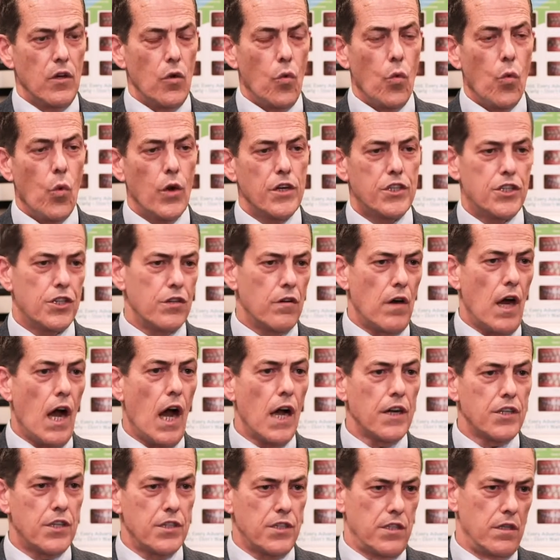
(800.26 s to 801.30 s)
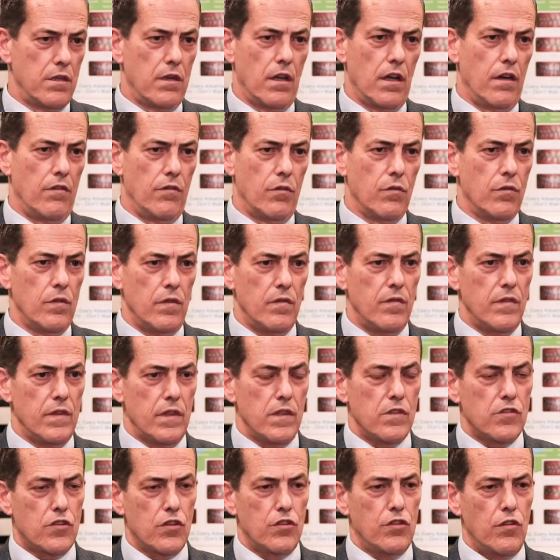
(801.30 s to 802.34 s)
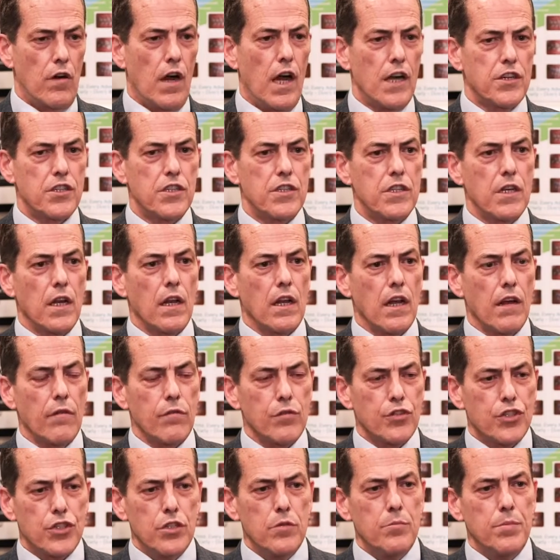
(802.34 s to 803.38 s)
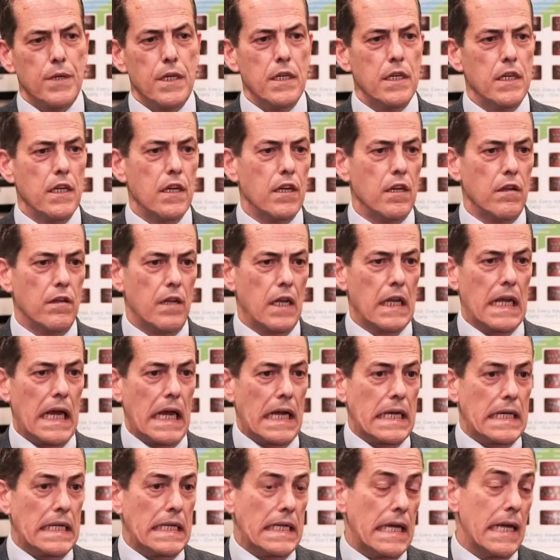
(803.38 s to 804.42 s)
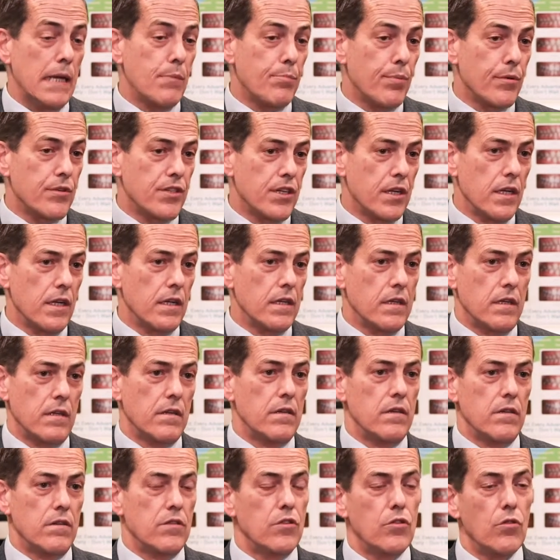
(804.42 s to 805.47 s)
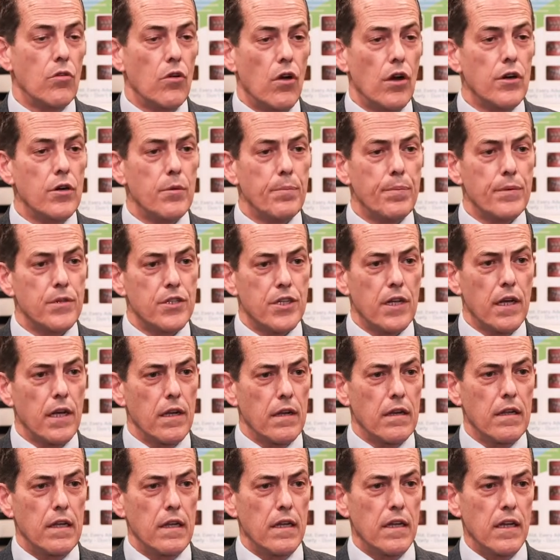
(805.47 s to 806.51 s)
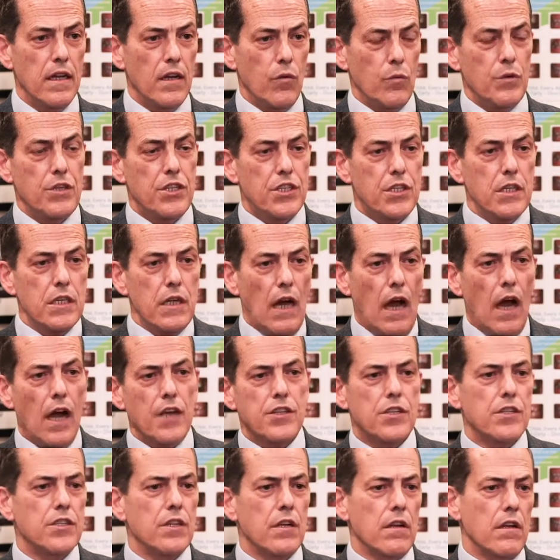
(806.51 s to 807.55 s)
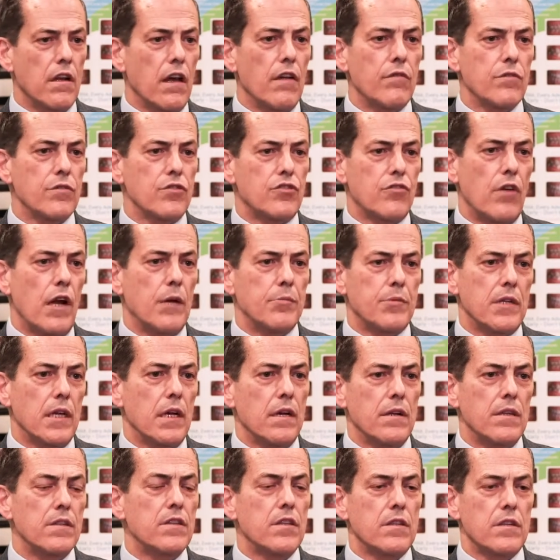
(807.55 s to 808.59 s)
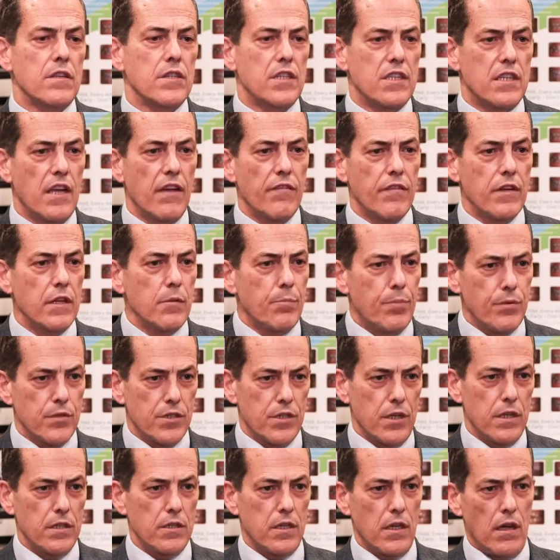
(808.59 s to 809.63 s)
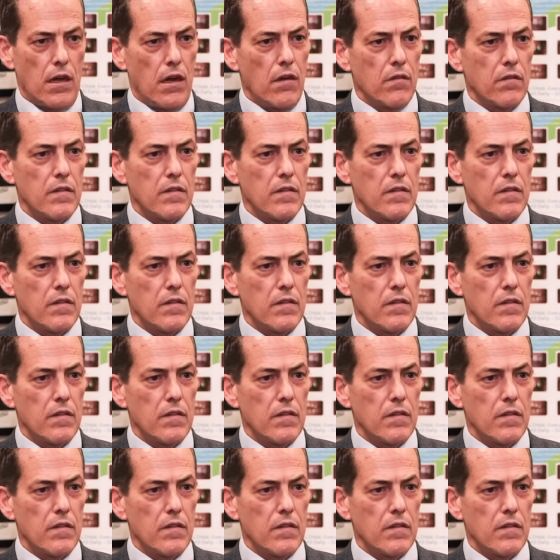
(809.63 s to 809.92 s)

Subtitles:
What's your oxygen level? So your oxygen level should be in a 98% to 100%. We see oxygen levels drop down into the 70 percentile.